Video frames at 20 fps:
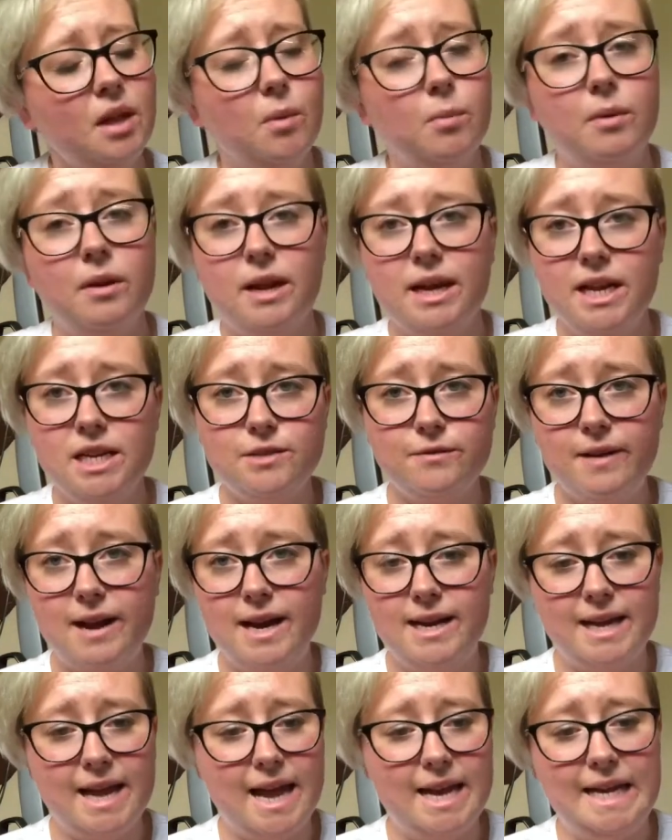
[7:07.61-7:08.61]
But he's
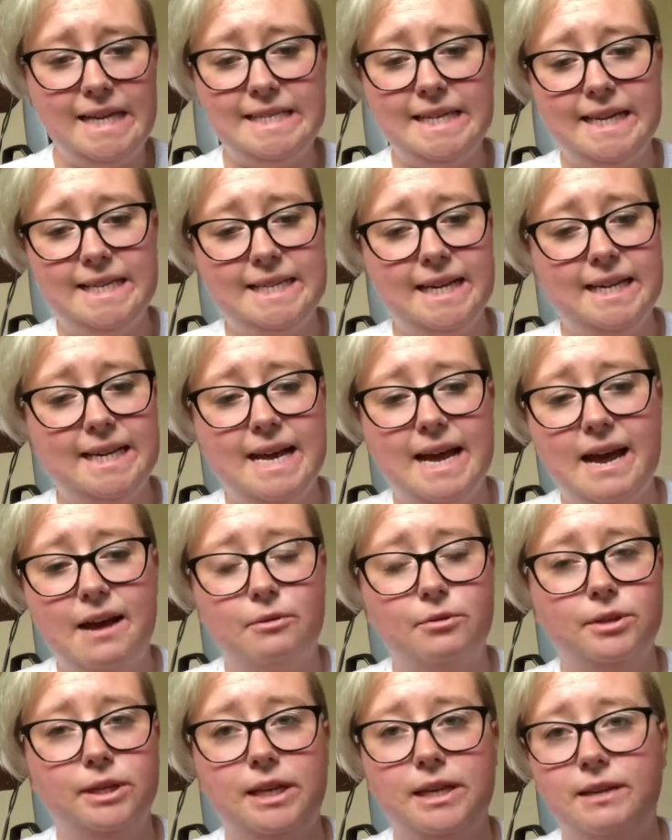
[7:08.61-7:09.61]
fine again, he's eating
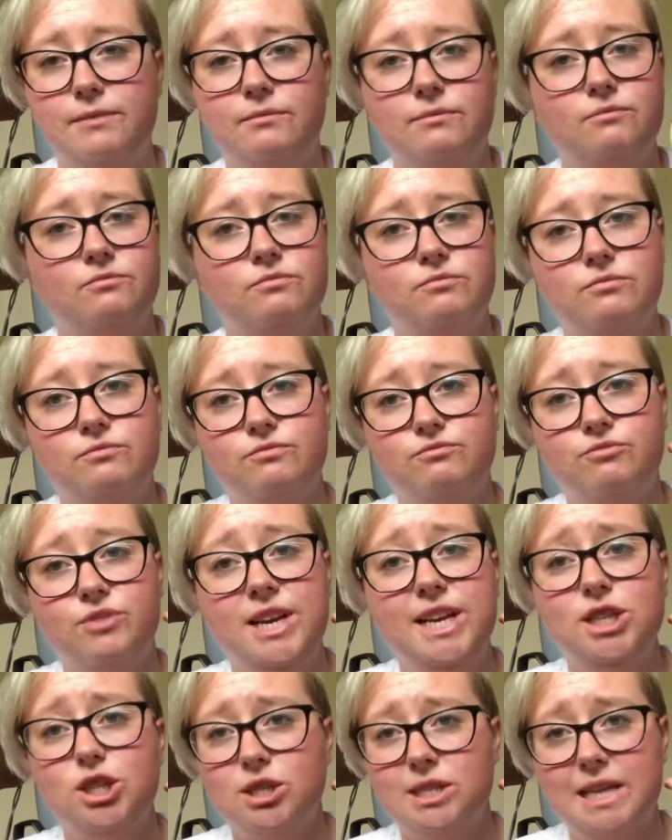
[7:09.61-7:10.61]
now.
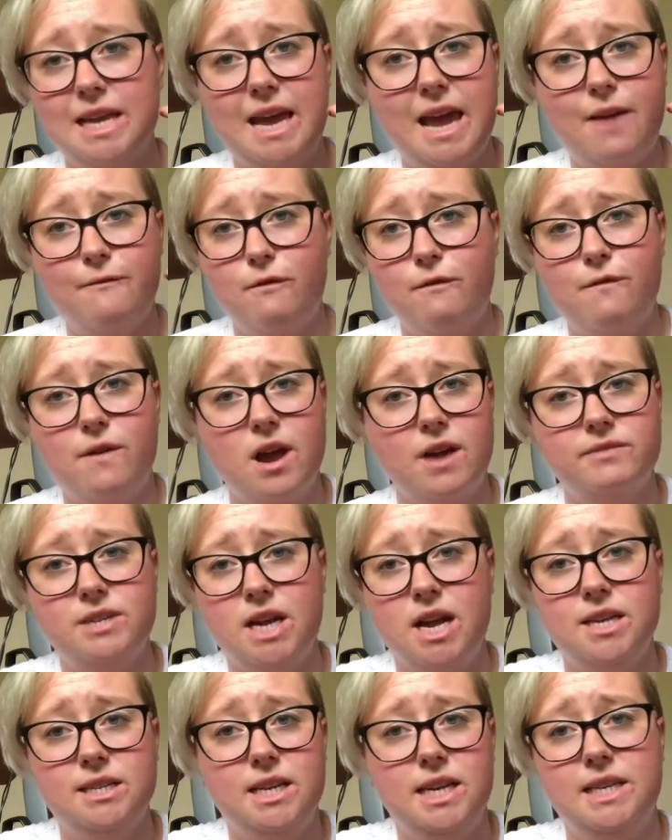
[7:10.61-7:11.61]
Religiously, every five
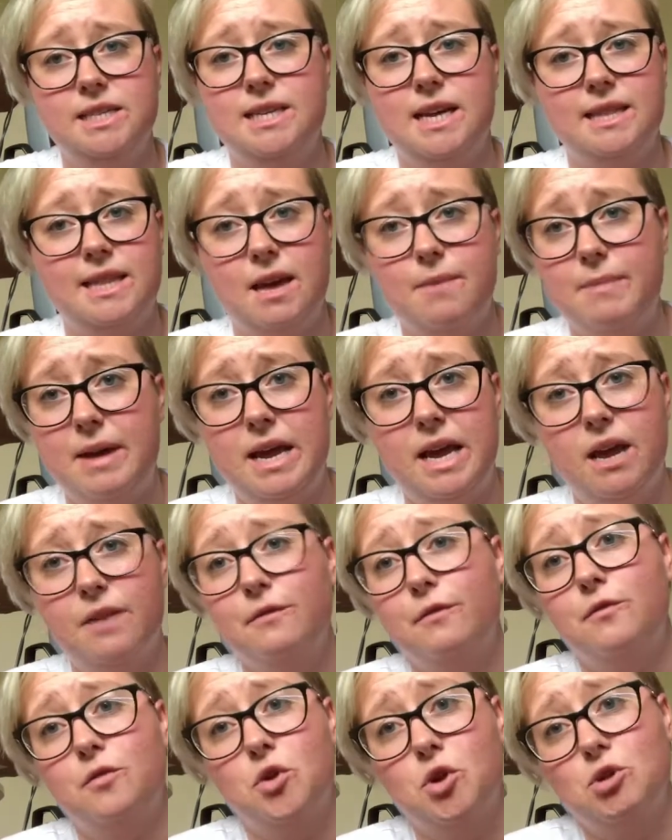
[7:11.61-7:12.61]
days he sat there begging
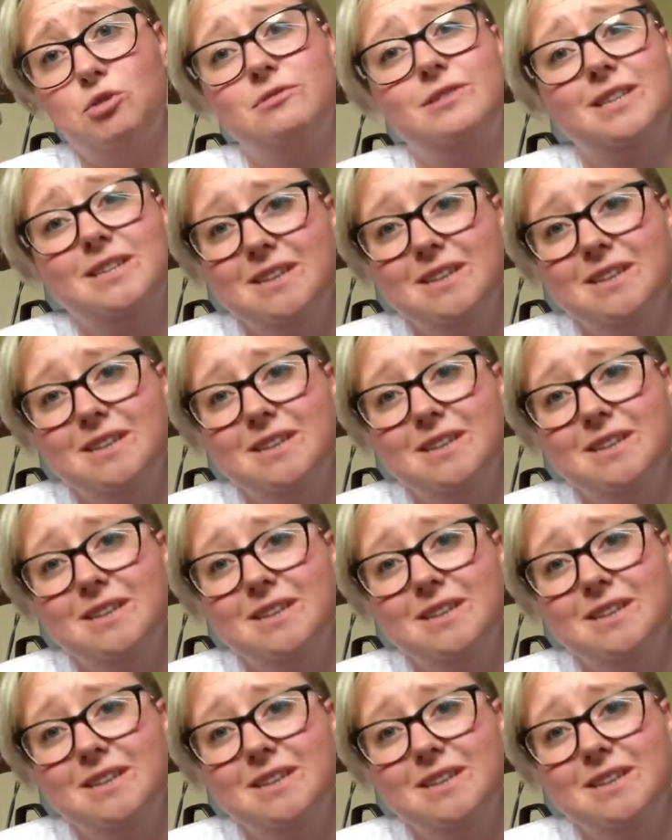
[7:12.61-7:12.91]
for food.